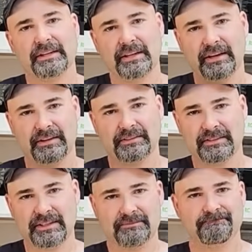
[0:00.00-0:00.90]
And
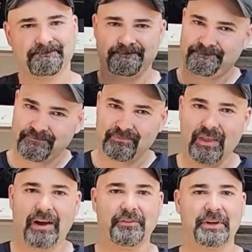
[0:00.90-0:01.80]
honestly,
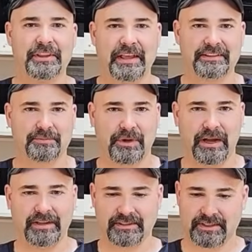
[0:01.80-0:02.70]
not really that
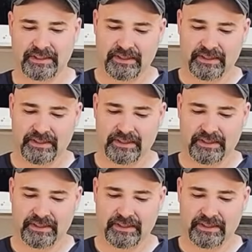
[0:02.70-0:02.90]
surprised.